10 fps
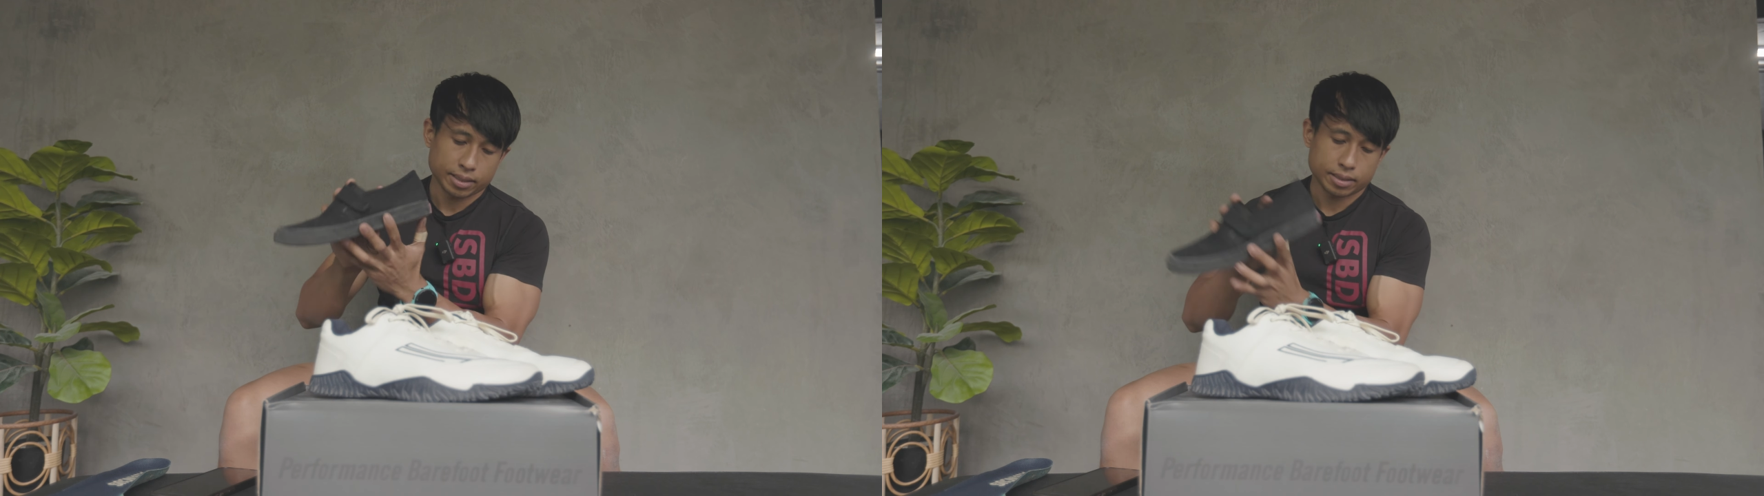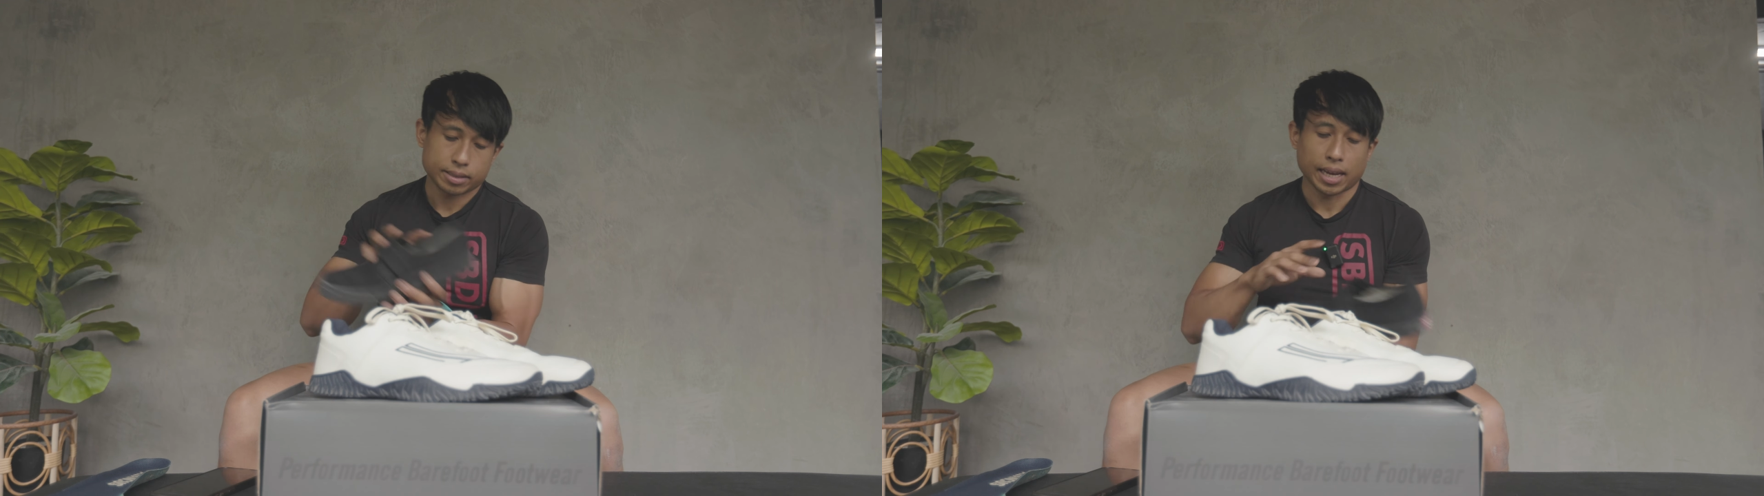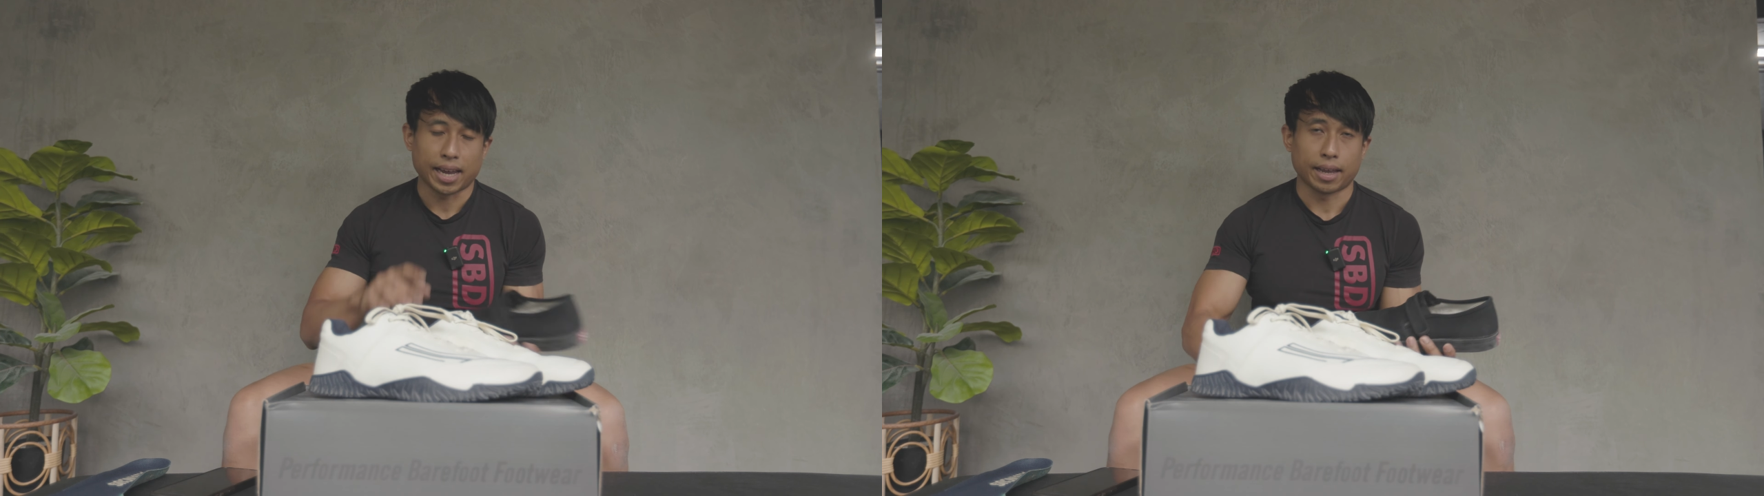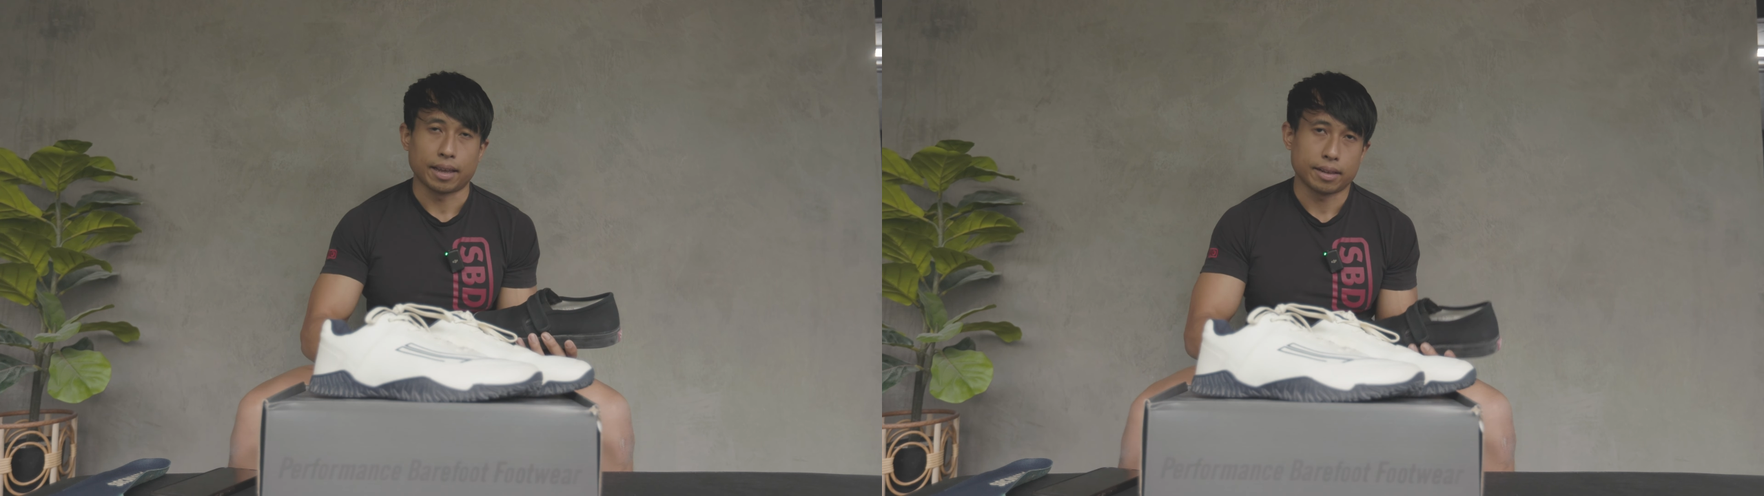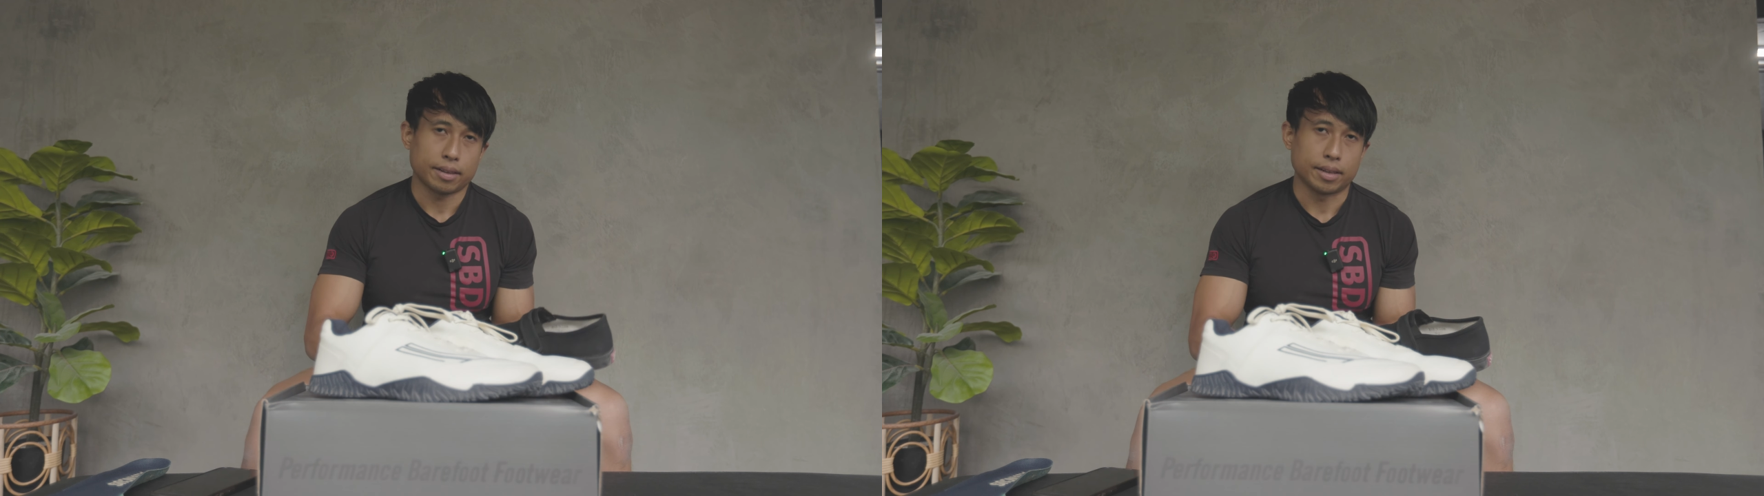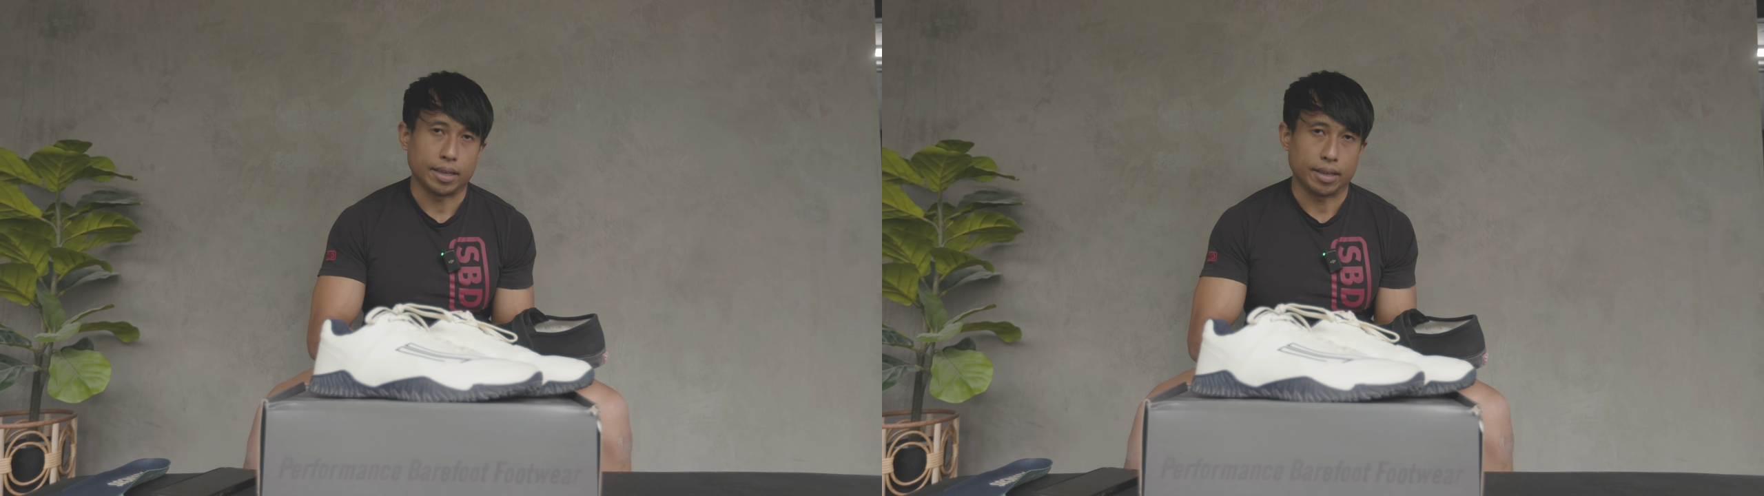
this and